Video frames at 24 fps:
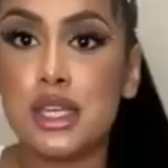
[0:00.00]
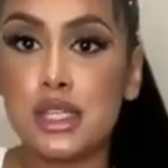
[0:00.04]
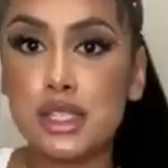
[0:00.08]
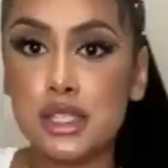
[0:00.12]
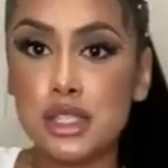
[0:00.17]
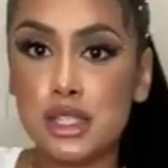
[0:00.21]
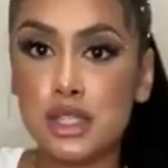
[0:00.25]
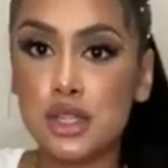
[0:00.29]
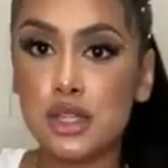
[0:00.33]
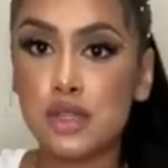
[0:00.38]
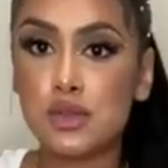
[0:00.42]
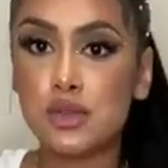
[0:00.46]
It's
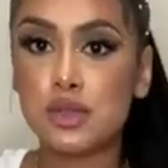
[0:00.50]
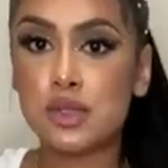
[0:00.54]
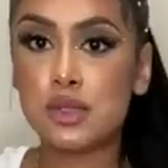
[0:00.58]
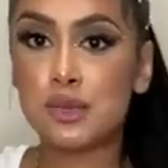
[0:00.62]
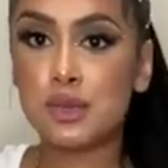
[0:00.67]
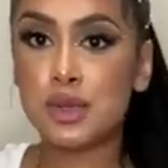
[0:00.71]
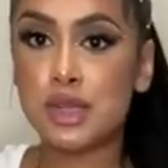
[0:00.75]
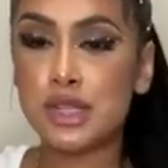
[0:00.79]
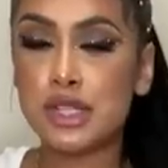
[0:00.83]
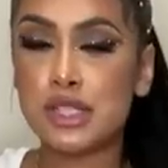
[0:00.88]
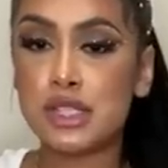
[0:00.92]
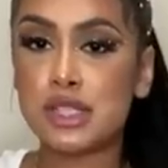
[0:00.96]
cute, it's
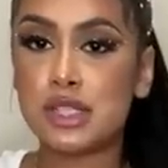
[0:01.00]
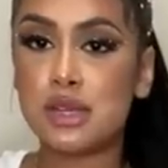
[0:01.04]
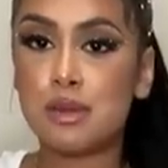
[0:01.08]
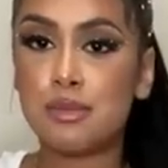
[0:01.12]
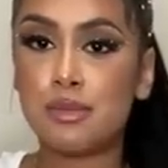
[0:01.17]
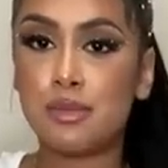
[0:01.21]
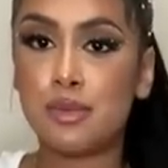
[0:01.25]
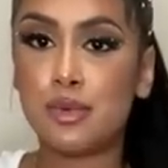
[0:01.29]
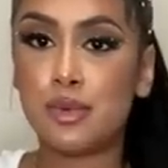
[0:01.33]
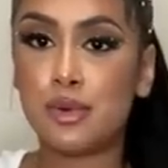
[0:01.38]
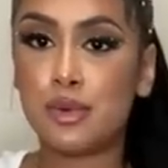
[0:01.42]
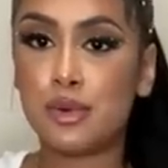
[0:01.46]
pretty
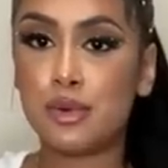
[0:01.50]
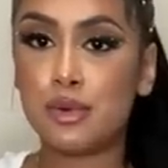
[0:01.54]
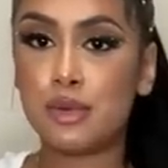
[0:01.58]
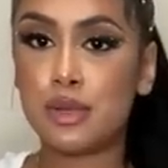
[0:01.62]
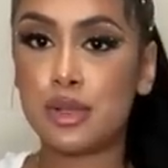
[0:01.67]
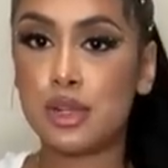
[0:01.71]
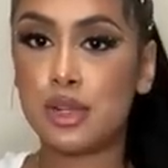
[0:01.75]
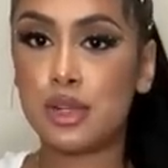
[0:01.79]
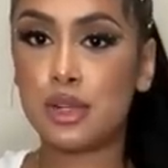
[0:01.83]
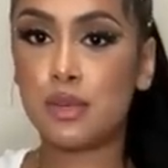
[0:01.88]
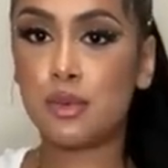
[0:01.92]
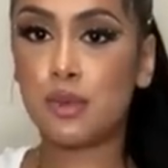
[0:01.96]
simple,
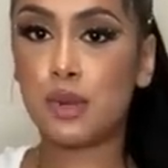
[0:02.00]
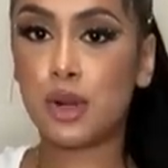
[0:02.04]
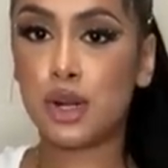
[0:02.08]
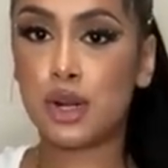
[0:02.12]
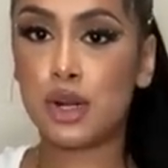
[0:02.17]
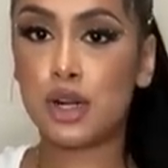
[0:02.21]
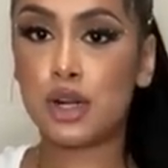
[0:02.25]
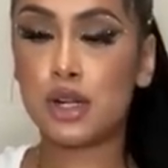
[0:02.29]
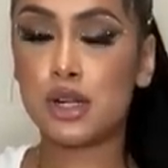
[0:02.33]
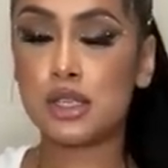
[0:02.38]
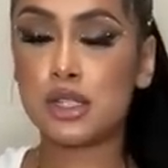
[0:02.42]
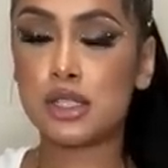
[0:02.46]
love the
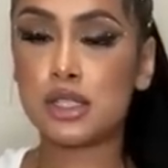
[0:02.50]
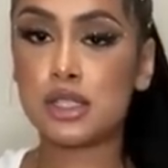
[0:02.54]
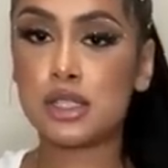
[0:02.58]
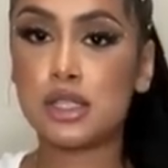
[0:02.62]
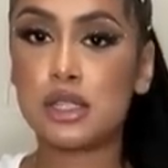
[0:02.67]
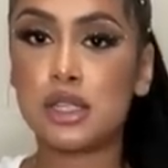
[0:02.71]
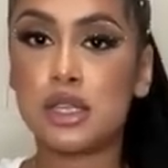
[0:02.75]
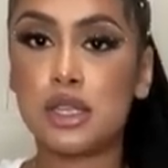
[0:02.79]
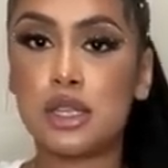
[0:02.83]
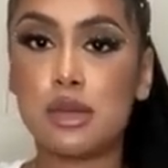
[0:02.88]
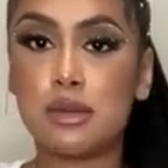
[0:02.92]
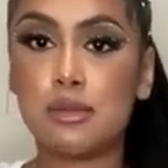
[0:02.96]
words,
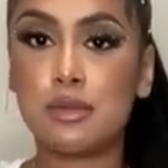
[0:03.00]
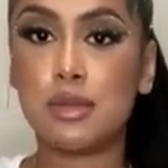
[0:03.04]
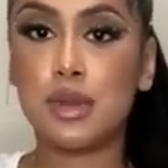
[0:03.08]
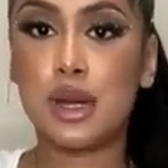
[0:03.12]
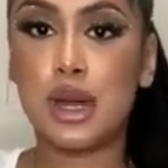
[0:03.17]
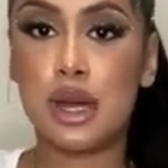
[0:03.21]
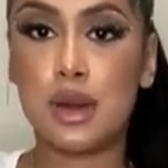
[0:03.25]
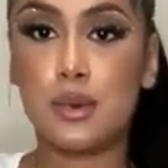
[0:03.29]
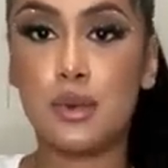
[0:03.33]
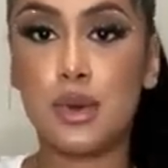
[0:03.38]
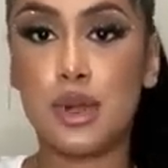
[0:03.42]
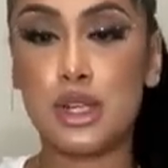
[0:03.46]
but
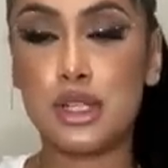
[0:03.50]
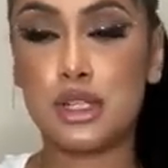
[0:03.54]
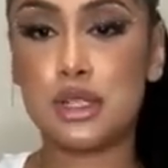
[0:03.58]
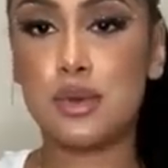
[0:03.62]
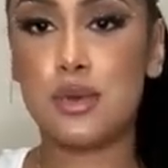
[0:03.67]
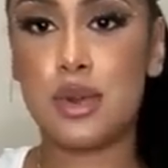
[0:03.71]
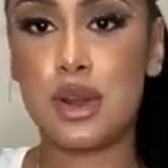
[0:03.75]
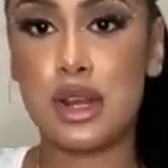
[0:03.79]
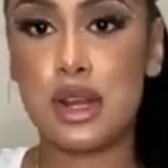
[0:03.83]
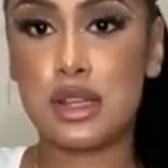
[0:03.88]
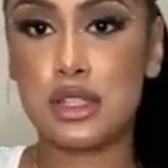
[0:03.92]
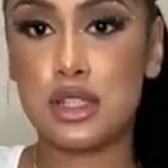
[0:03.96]
I wanted to
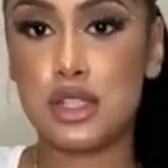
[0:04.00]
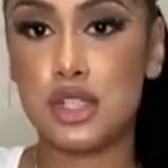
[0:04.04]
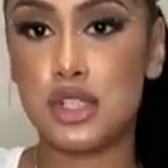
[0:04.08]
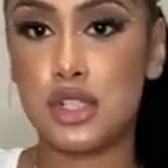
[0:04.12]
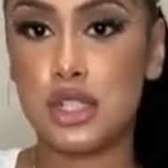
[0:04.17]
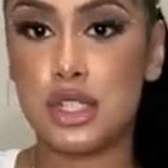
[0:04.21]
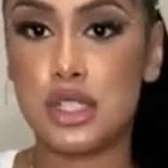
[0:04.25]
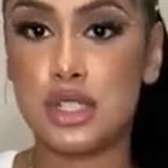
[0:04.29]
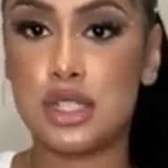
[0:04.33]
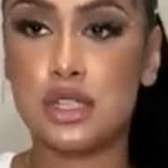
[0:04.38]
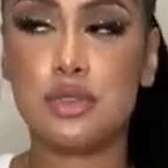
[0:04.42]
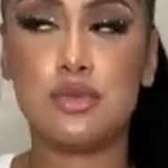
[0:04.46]
wear it as a
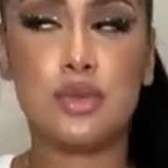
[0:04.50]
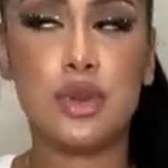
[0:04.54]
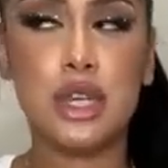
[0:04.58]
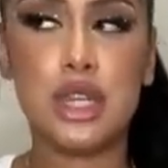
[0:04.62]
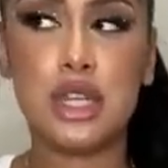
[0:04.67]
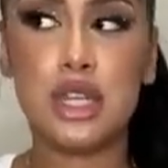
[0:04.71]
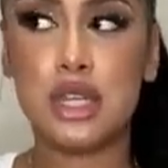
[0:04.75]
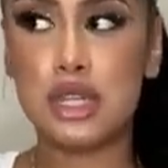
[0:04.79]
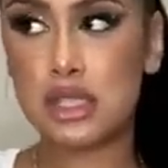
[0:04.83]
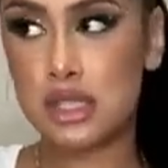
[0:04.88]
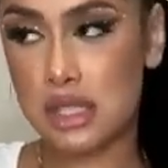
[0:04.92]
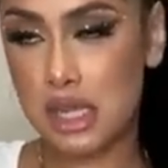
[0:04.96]
dress. It's
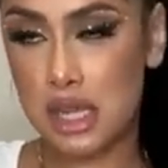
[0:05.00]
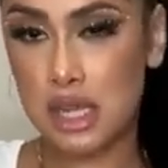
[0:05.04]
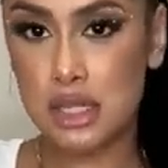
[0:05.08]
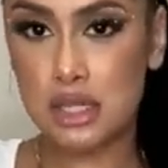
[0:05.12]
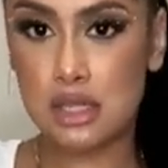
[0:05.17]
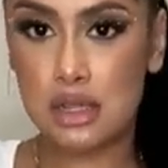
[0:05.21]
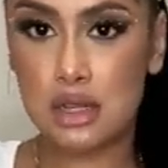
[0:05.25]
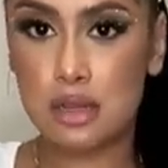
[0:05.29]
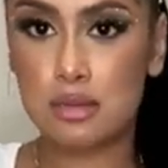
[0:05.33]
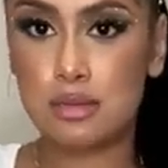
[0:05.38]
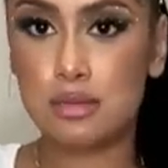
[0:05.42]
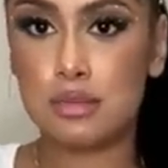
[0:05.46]
really a tank
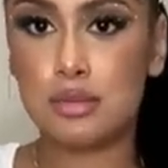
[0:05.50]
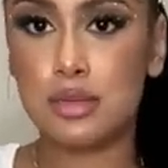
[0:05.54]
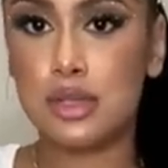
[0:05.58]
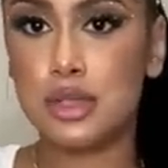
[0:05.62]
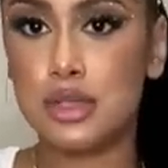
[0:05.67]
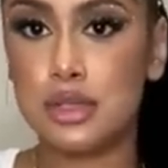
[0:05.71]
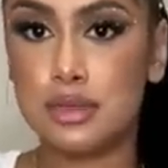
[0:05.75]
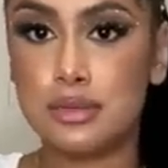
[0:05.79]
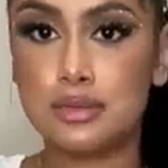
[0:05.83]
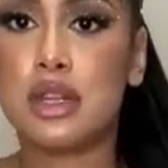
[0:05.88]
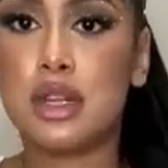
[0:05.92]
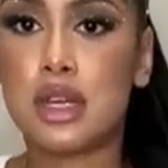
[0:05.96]
top,
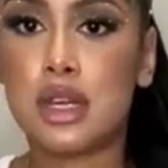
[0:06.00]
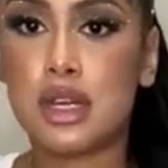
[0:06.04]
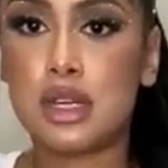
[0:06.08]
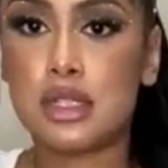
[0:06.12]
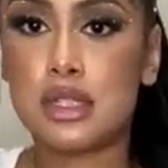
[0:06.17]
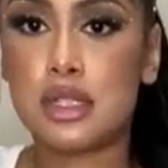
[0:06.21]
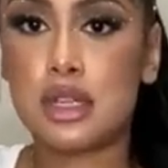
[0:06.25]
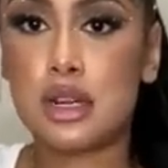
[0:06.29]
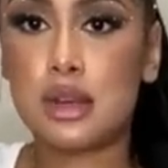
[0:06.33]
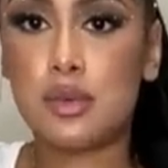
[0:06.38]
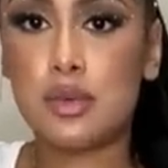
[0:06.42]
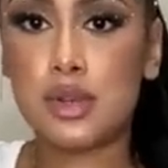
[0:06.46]
but like I
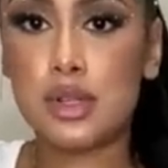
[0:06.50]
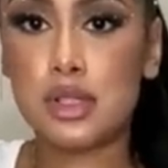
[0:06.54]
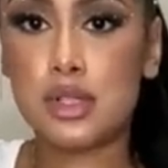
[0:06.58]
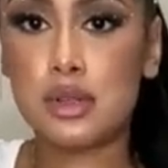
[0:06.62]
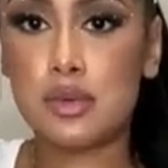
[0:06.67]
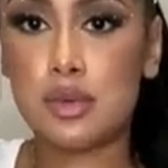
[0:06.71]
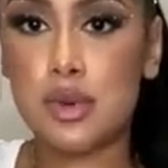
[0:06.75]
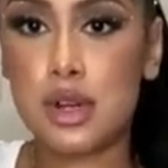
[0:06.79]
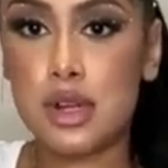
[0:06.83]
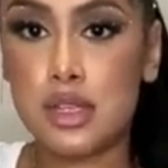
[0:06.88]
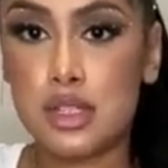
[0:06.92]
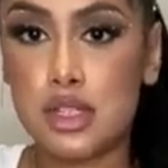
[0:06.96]
said, I wanted to
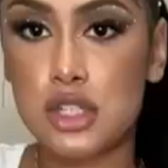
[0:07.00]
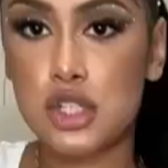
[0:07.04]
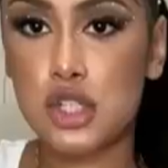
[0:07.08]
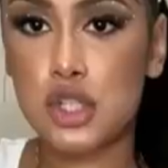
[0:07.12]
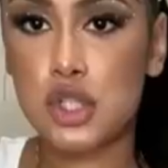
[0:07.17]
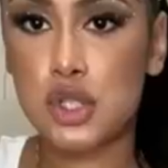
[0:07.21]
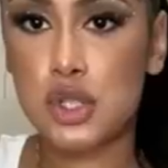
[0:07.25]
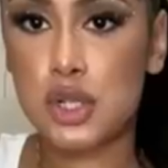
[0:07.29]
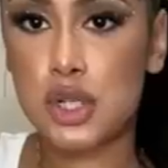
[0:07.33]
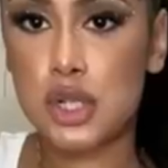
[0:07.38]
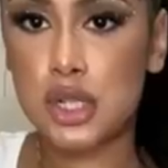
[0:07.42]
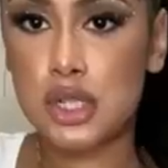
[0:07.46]
wear it a
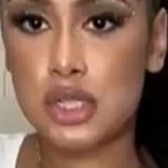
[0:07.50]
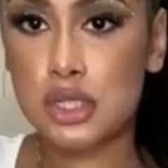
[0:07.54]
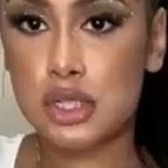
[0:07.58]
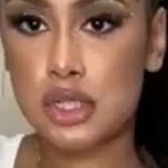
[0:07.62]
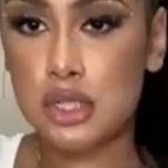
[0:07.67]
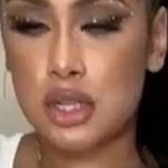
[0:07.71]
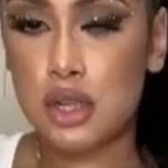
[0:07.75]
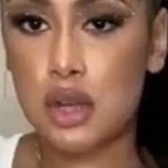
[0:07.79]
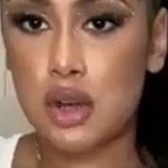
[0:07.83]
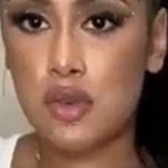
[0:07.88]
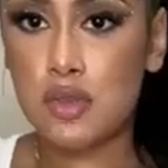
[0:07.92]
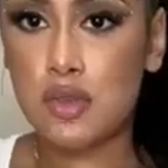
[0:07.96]
dress,
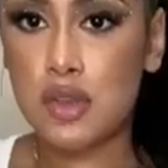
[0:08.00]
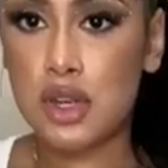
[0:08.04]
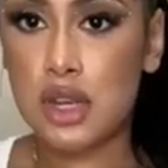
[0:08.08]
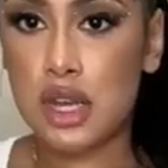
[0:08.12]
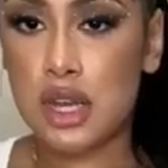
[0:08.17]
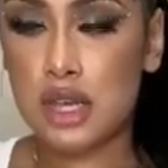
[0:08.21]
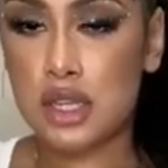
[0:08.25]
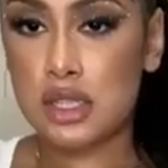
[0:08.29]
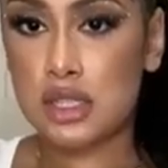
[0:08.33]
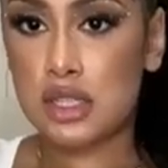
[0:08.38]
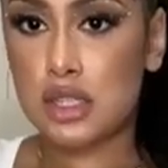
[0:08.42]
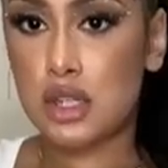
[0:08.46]
so hopefully I
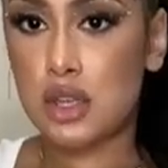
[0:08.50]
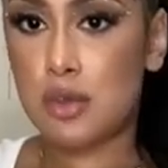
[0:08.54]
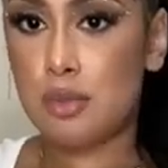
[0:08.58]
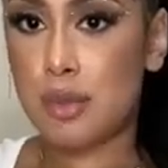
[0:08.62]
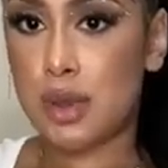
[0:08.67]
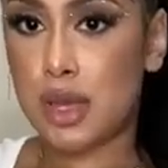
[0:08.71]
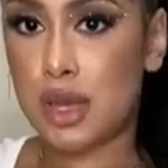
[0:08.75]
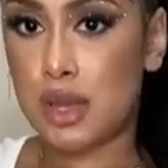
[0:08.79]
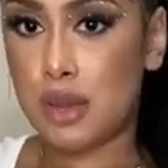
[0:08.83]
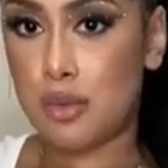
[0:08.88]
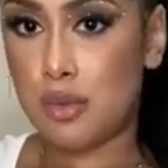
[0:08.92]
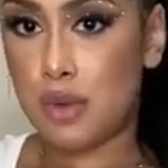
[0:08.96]
can still
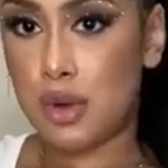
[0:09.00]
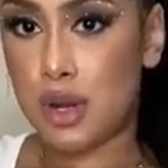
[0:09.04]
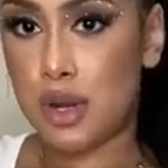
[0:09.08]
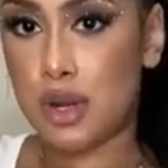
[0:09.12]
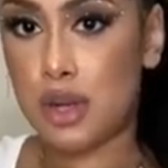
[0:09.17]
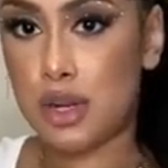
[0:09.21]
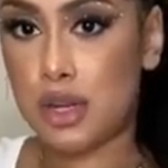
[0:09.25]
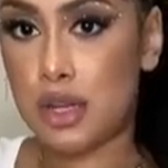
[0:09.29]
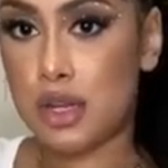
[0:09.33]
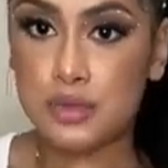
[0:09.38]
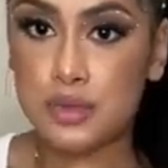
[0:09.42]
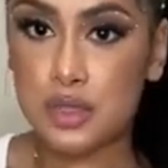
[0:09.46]
make it
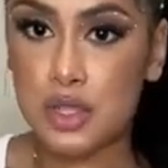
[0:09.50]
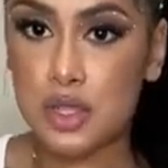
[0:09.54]
work.